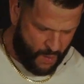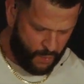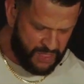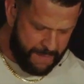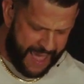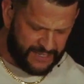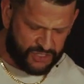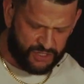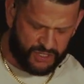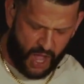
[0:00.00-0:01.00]
When the
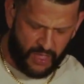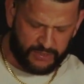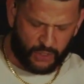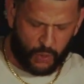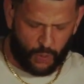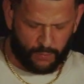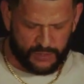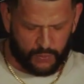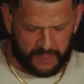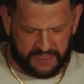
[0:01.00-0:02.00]
master saw that the Lord
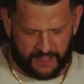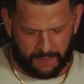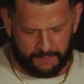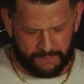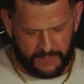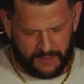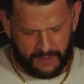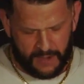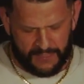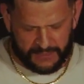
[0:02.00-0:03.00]
was with him,
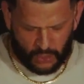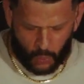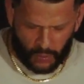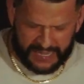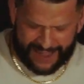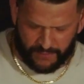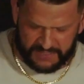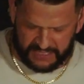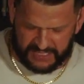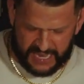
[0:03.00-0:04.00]
and that the Lord gave him
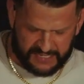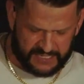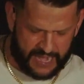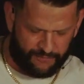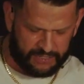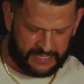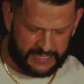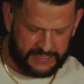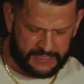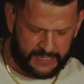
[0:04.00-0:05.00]
success in everything
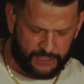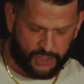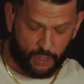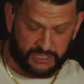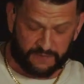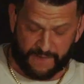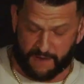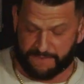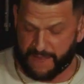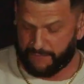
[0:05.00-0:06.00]
he did, Joseph
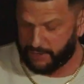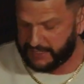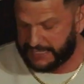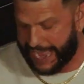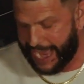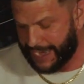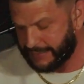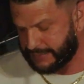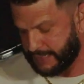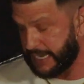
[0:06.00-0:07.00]
found favor in his
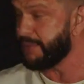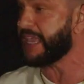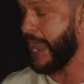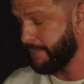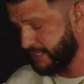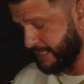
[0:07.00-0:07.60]
eyes, and he became his